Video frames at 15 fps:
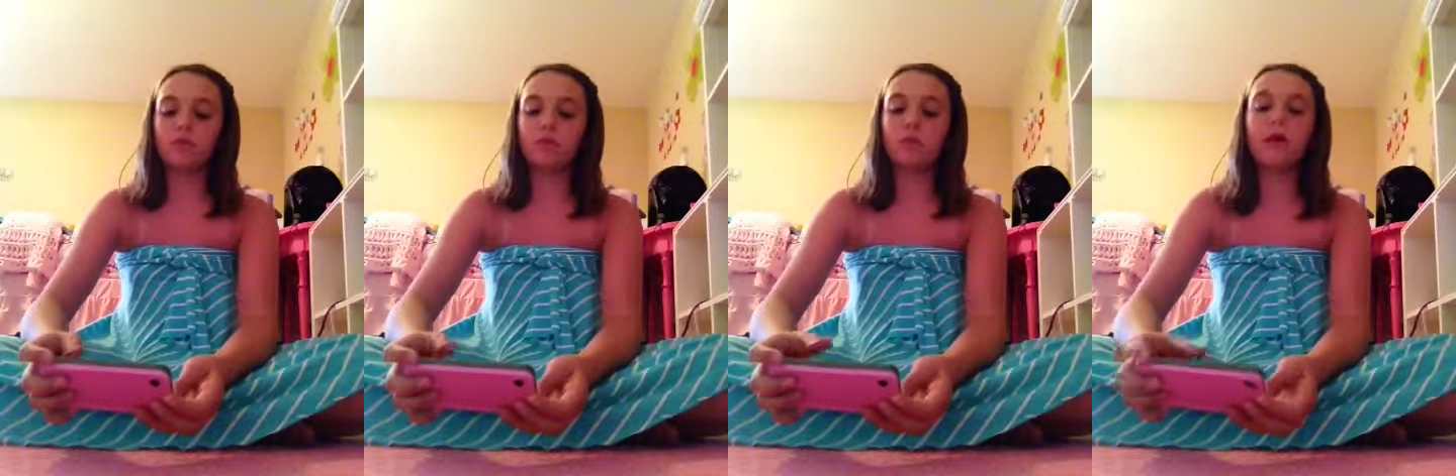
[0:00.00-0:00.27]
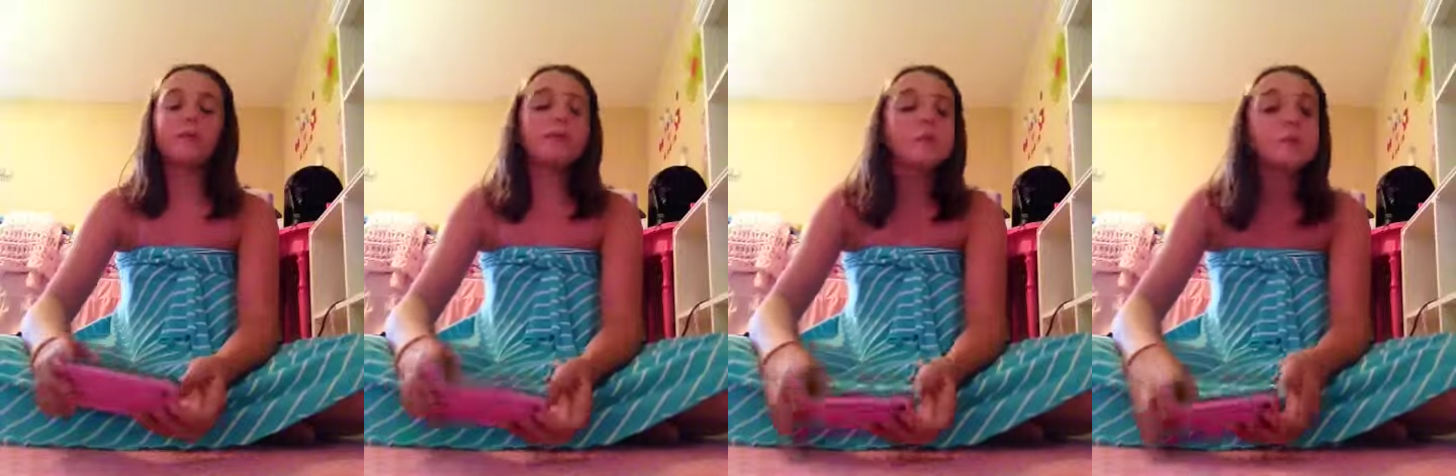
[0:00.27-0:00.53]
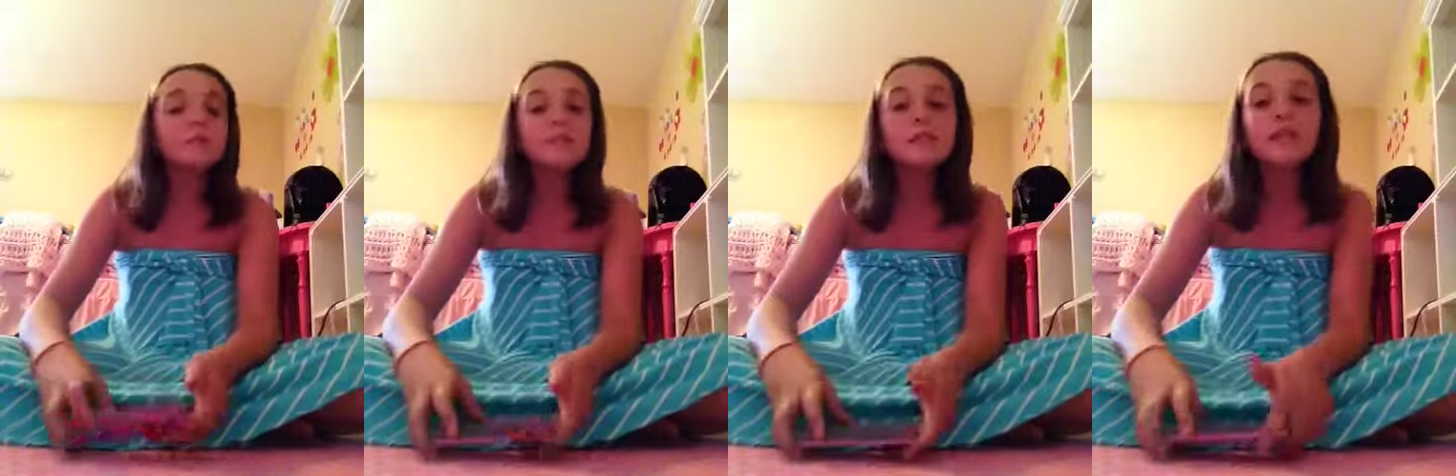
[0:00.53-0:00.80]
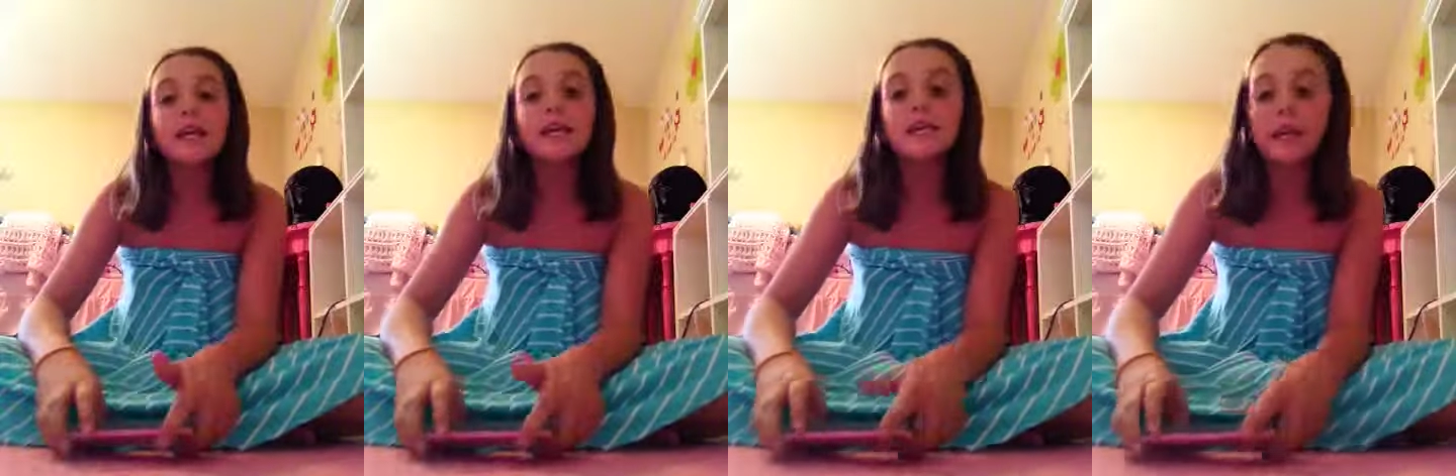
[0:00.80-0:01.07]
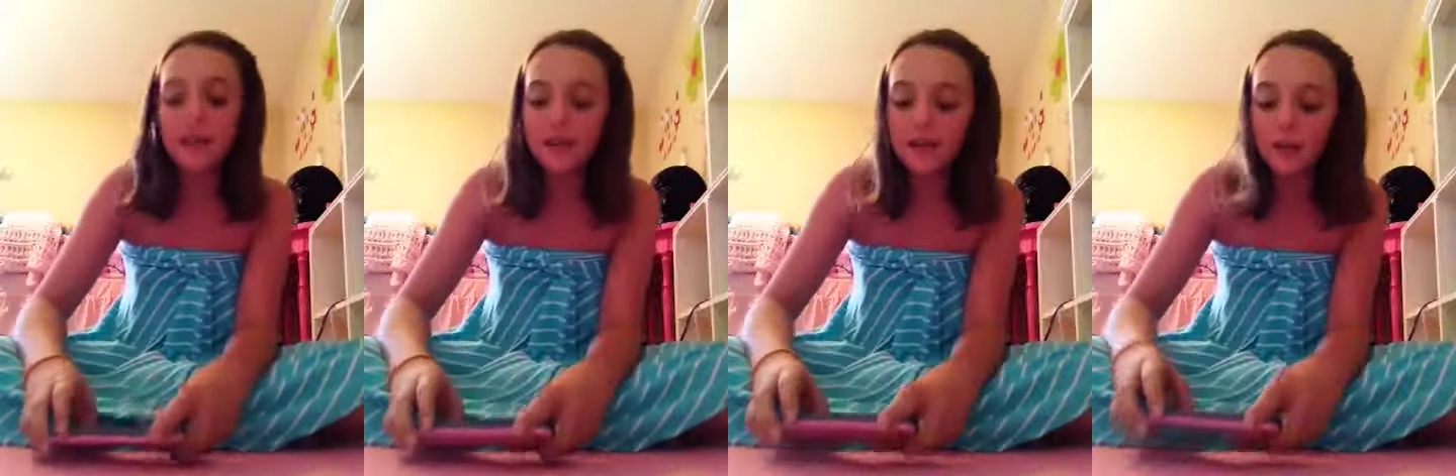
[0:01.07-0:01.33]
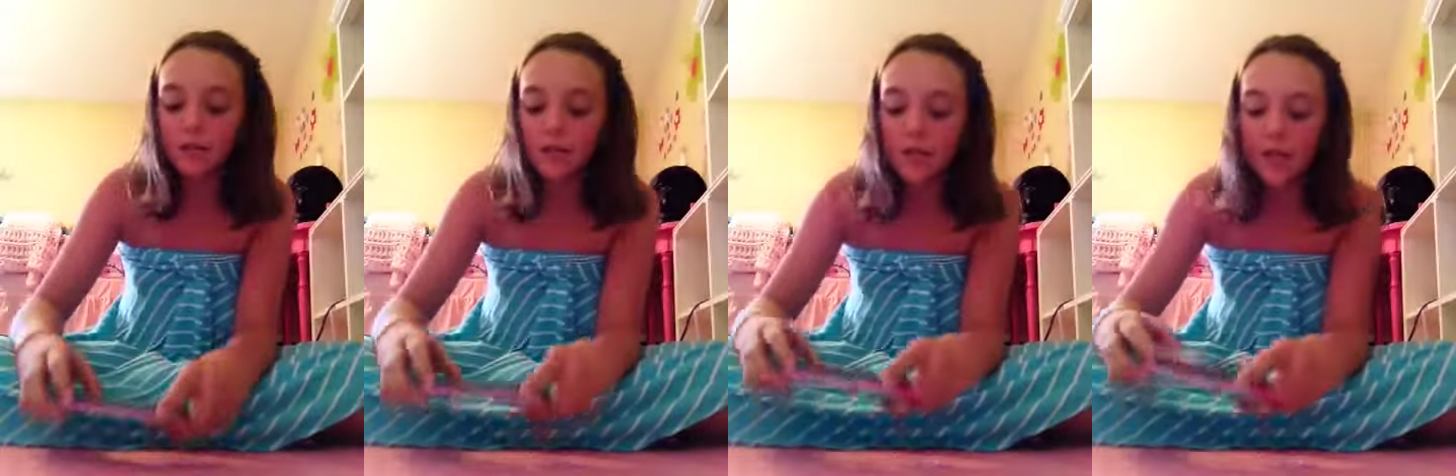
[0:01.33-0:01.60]
going to be singing Let It
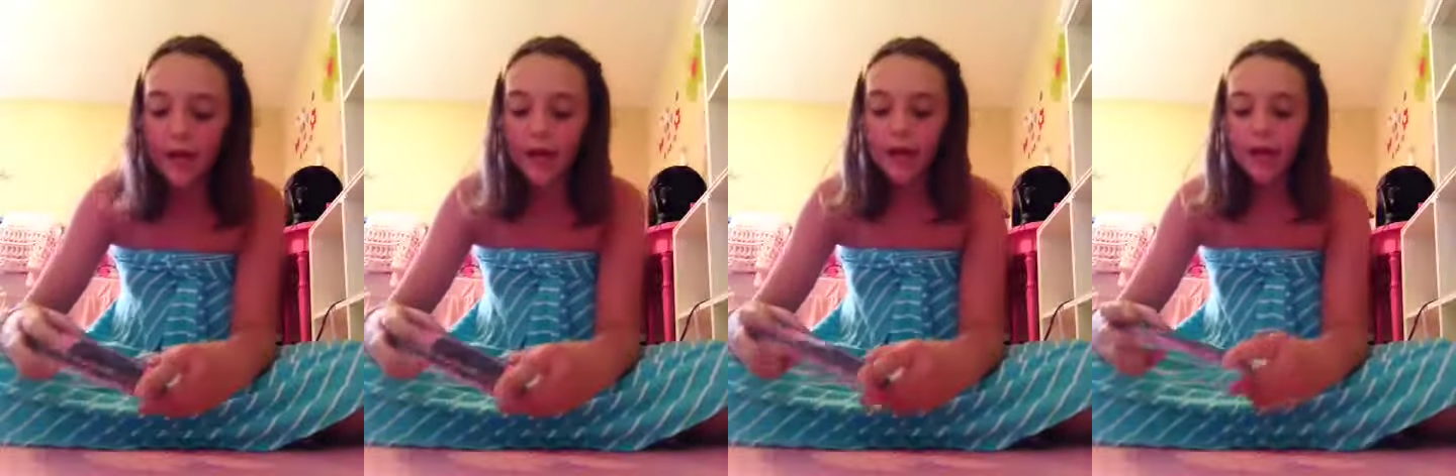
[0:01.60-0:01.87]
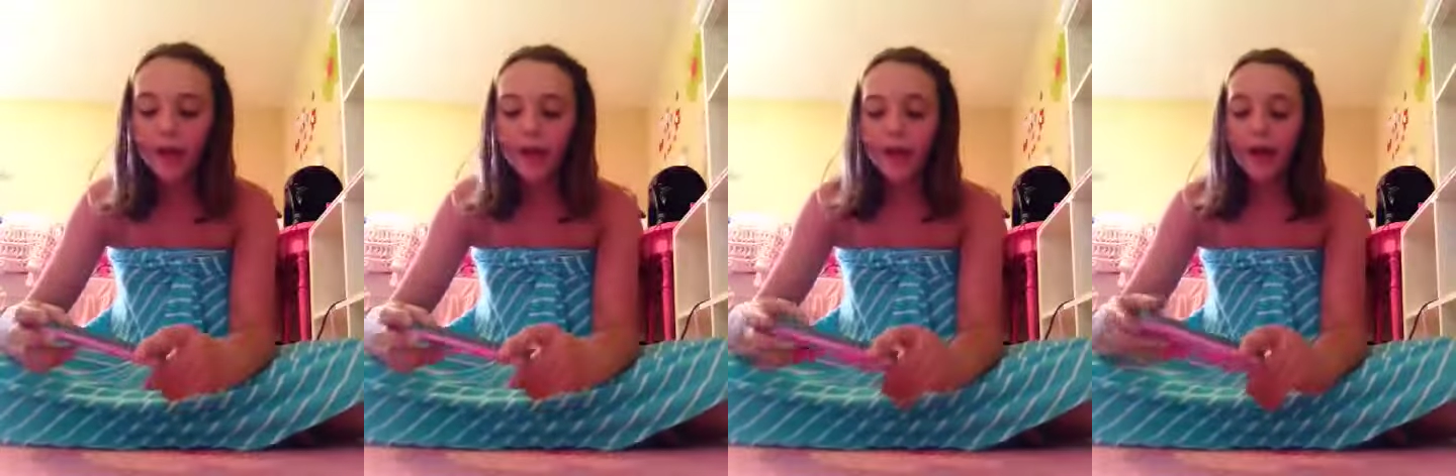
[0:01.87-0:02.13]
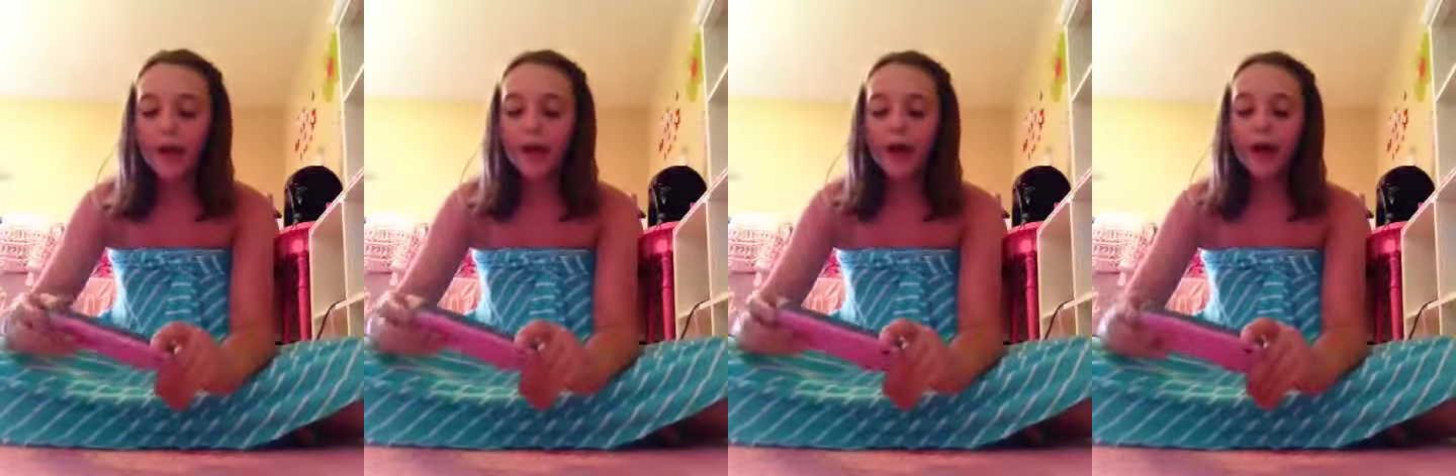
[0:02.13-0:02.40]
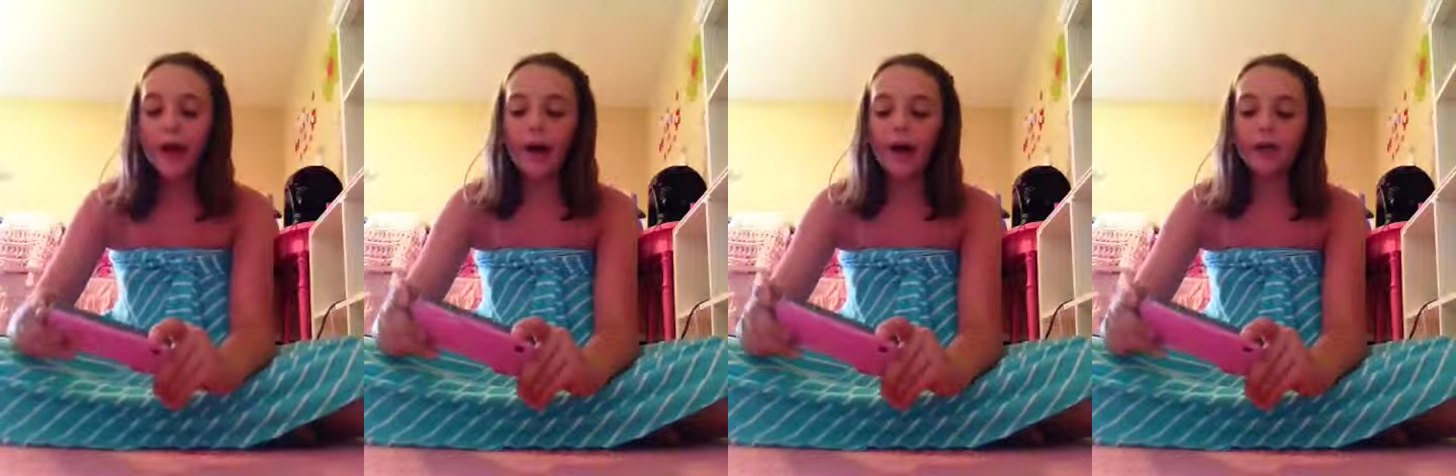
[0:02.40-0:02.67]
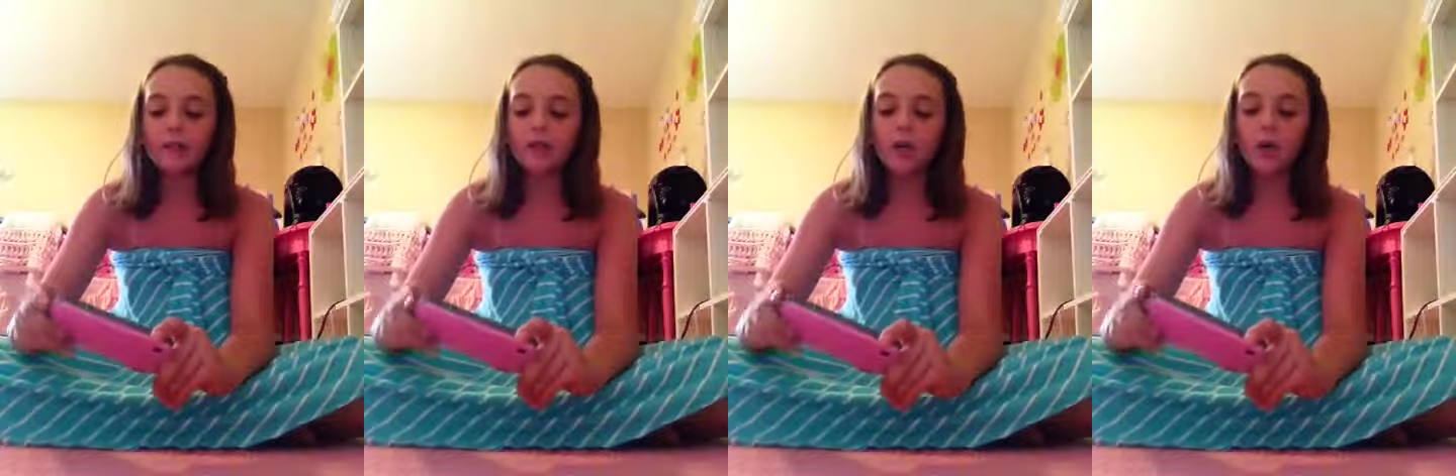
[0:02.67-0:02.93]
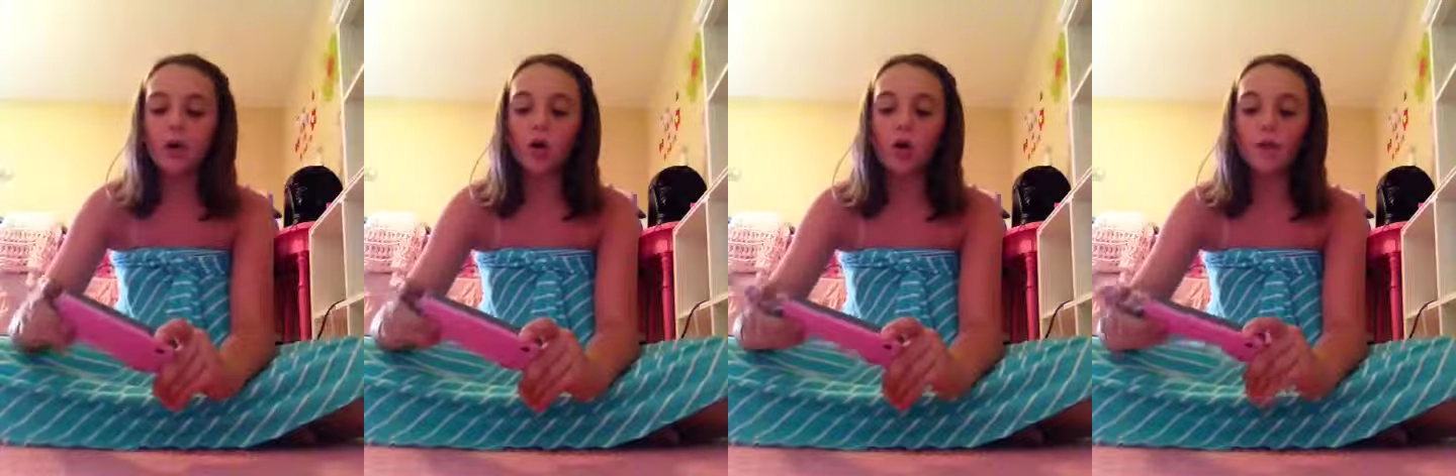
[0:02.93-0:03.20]
Go today.
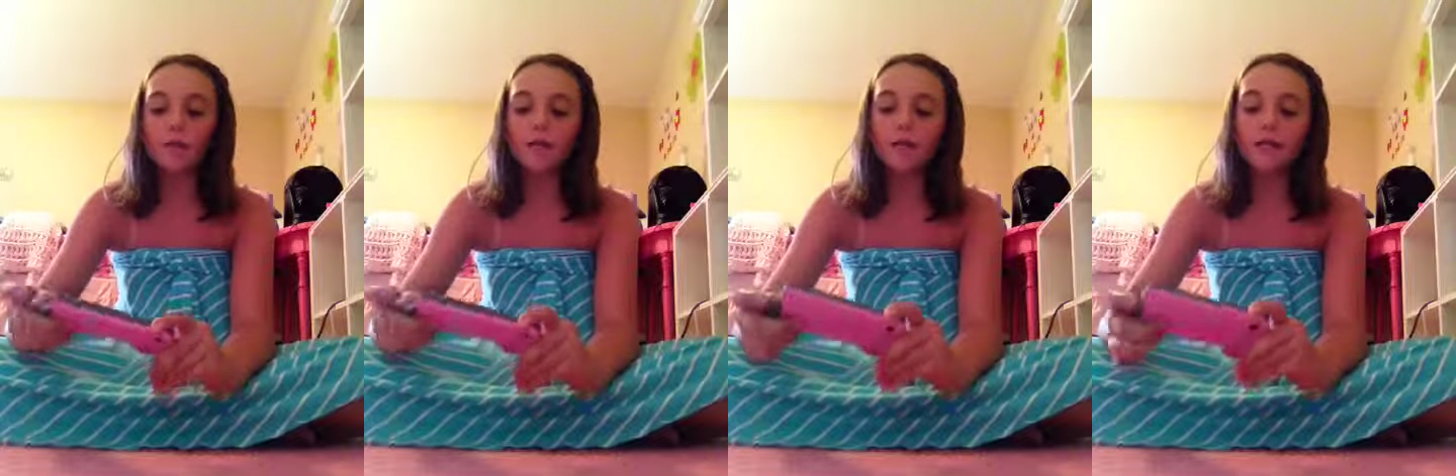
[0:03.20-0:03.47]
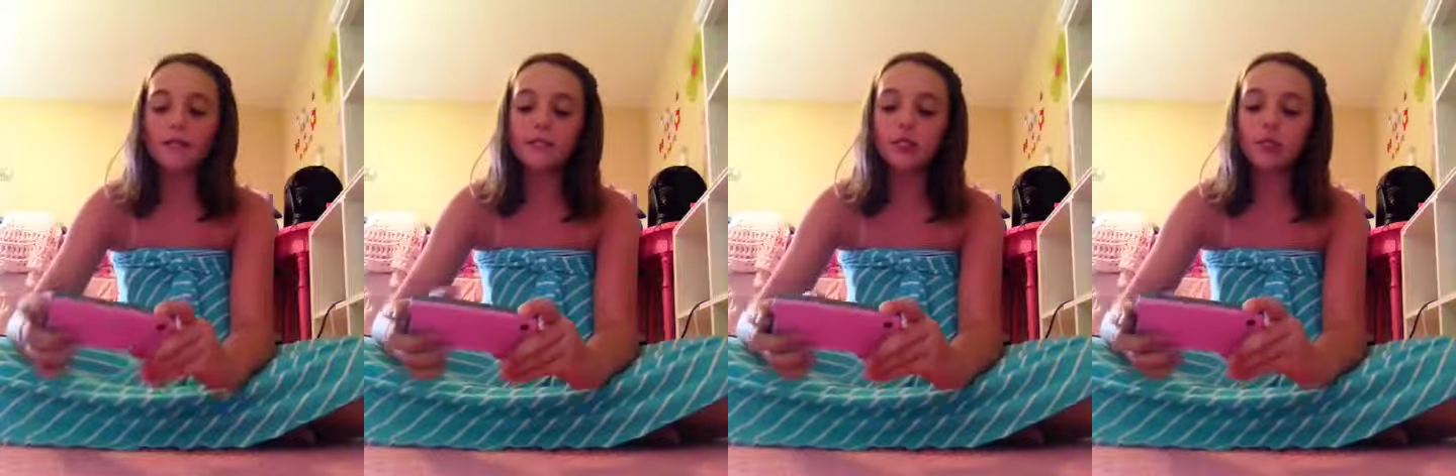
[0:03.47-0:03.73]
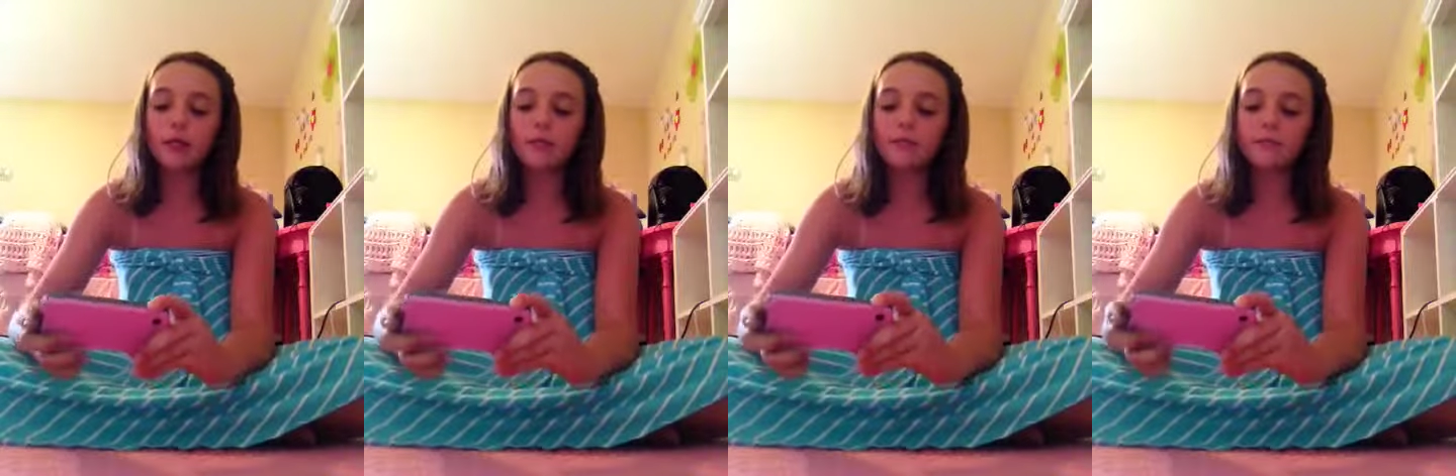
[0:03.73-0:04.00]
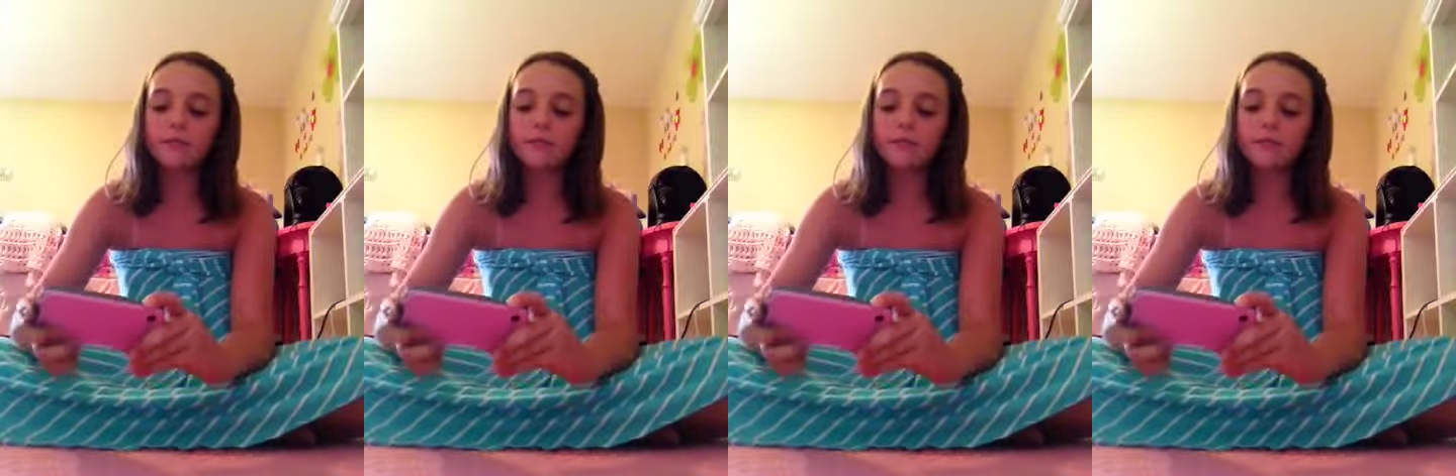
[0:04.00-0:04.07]
So hope that you guys enjoy.